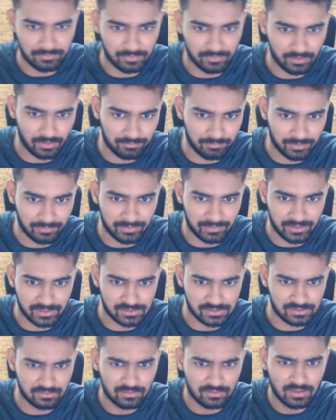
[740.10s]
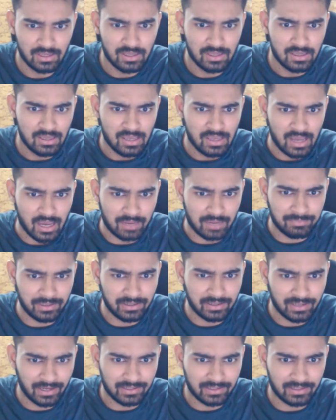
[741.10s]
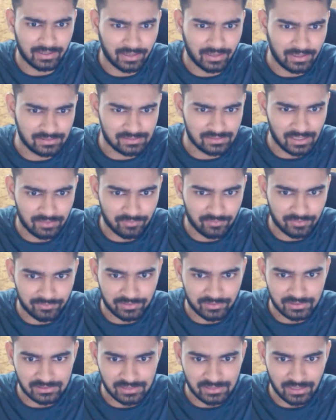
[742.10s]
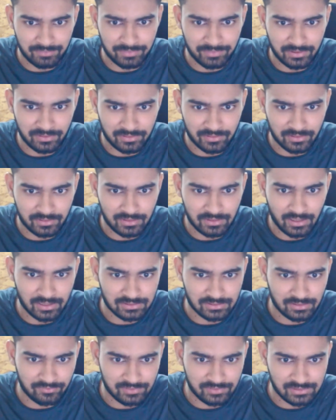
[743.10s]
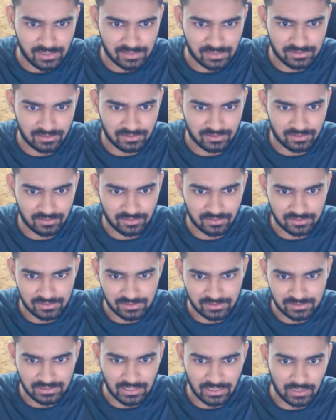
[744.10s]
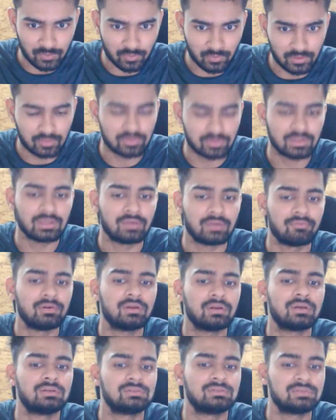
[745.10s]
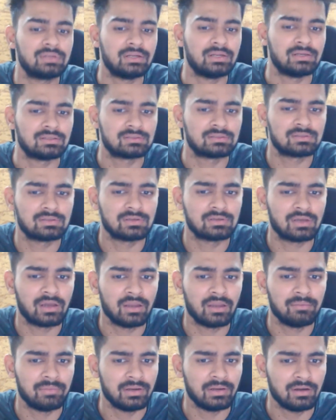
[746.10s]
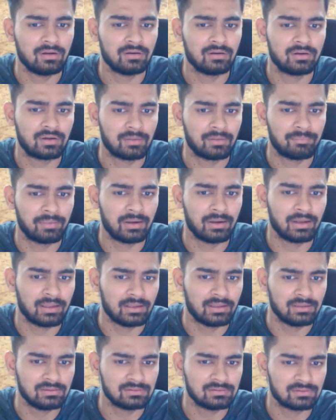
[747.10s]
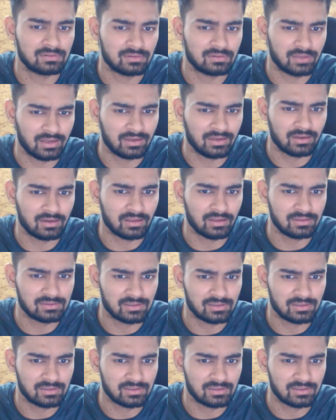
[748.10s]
implementation. I made 9 and 9s and 1 1s and printed the answer which has the digits equal to the given constraint. I made 999 9 and 9.